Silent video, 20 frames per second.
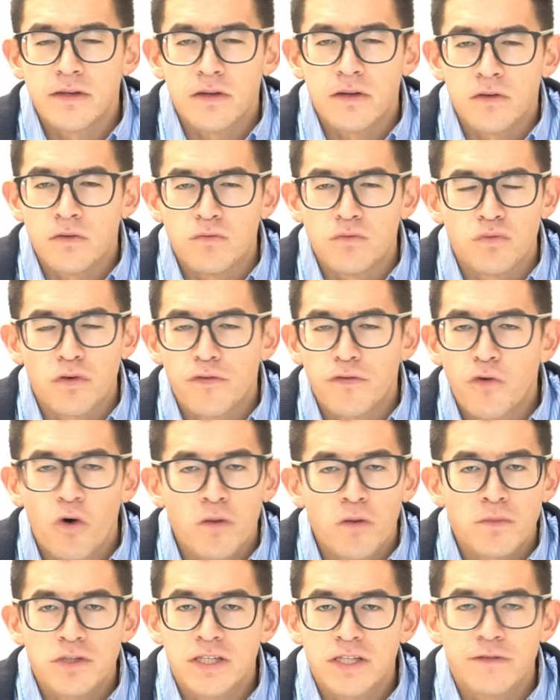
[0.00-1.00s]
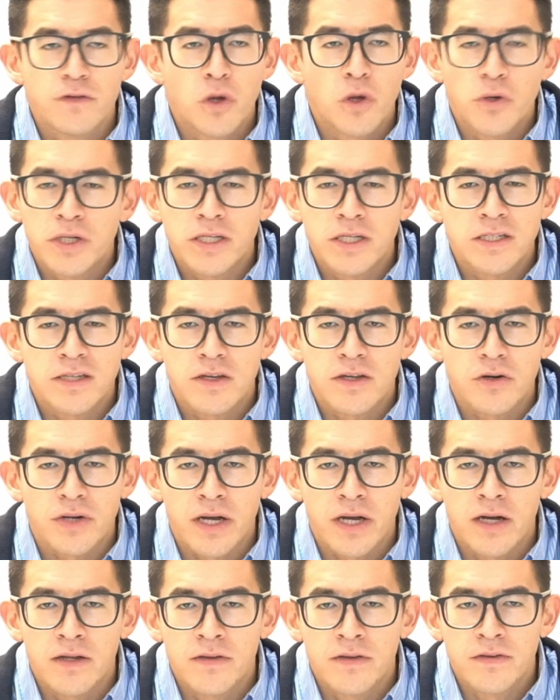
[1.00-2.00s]
reformers have loaded into their
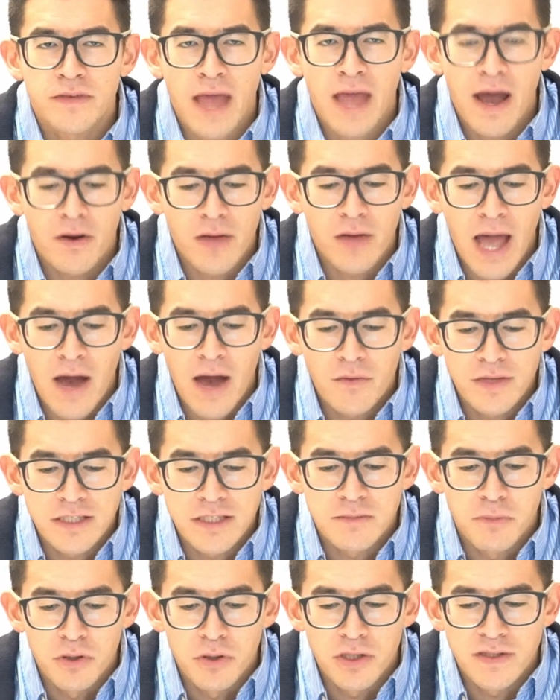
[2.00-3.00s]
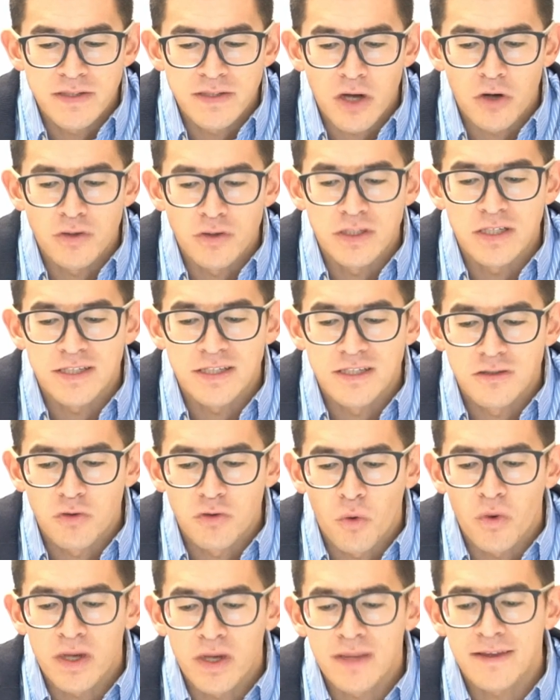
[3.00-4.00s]
guns, how these bullets are
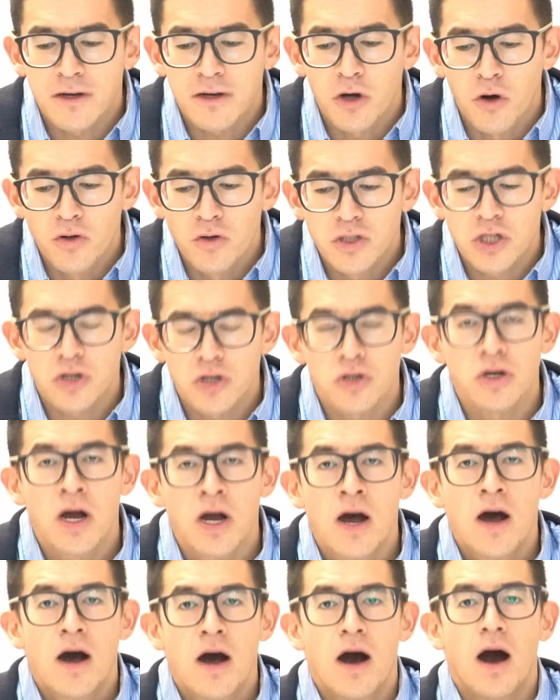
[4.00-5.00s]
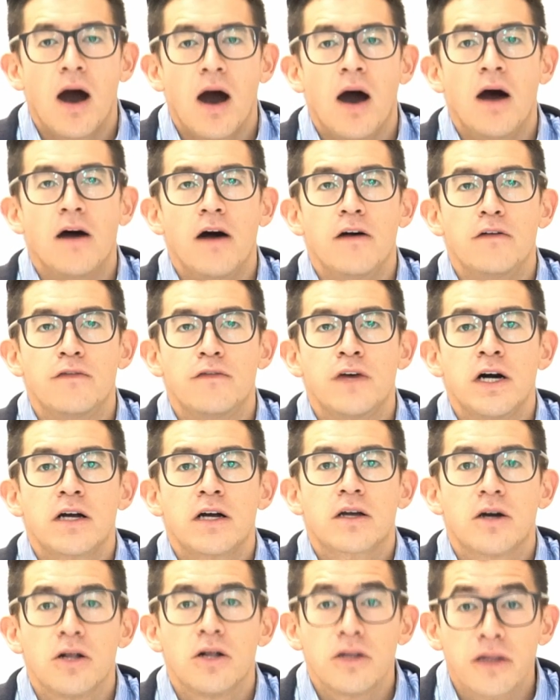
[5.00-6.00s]
destroying the culture
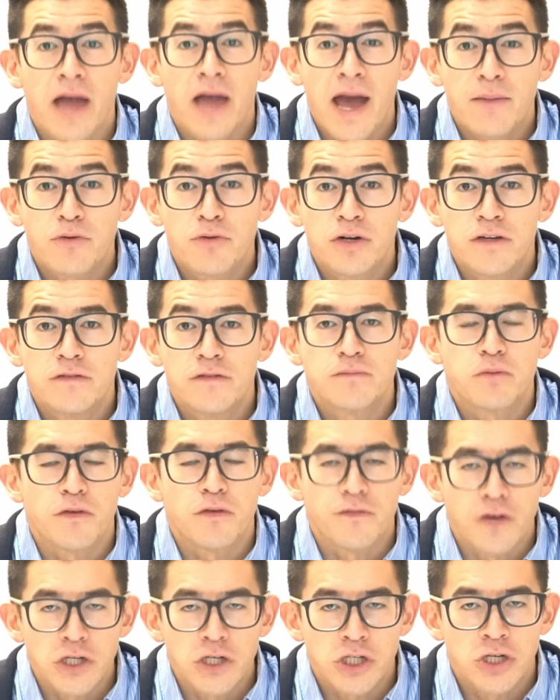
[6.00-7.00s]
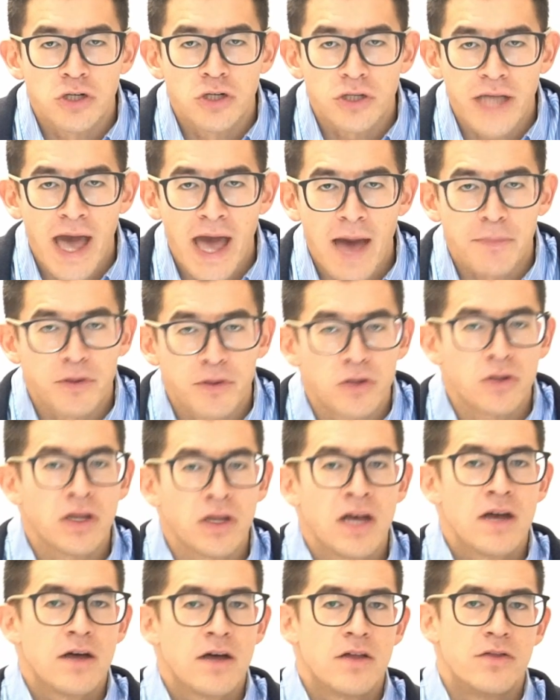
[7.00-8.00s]
of collaborative professional capital
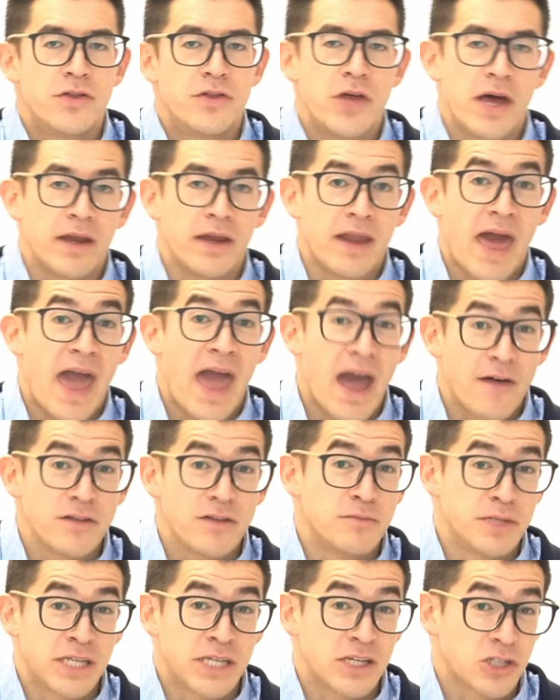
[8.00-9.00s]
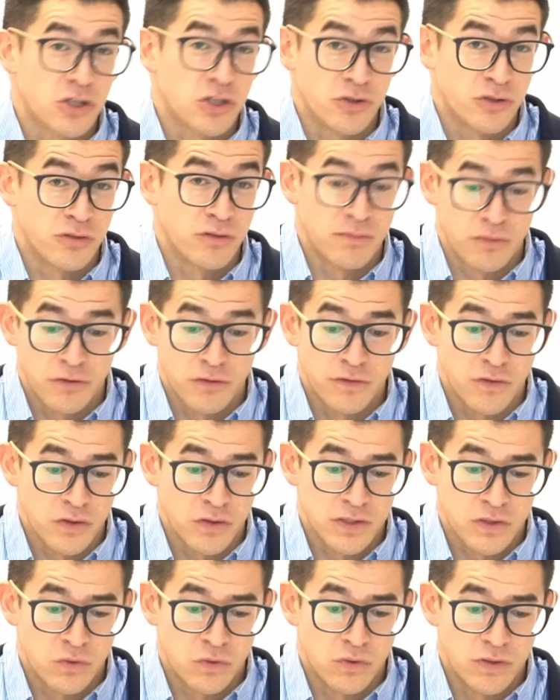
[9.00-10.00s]
that have the potential to improve our
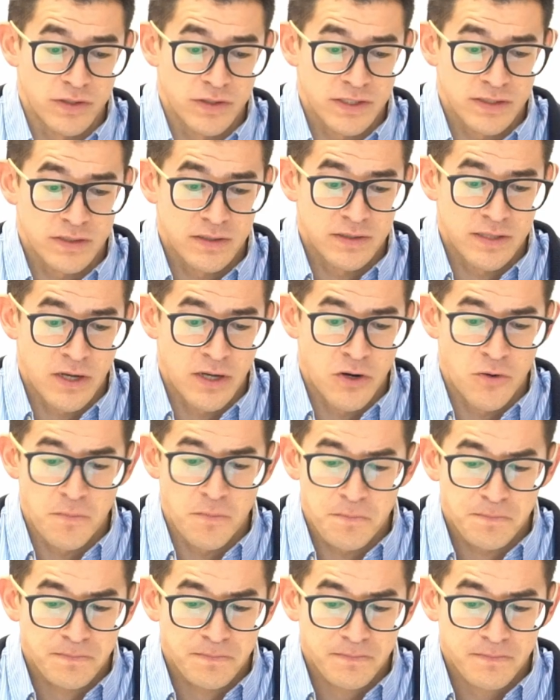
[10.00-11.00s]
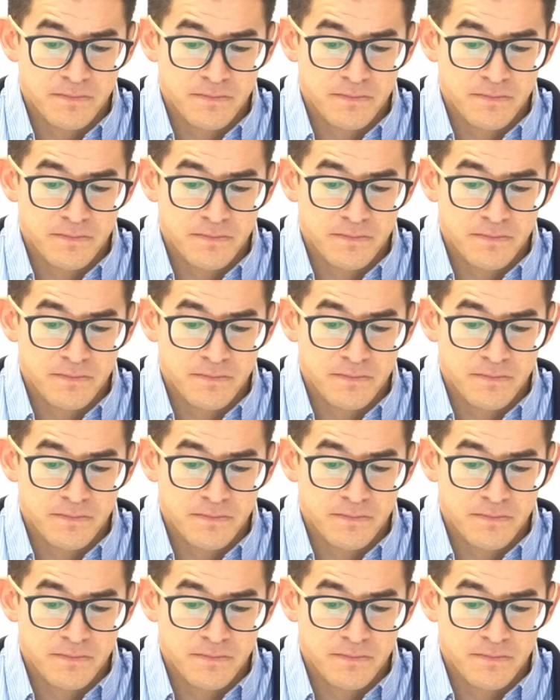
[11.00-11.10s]
schools. So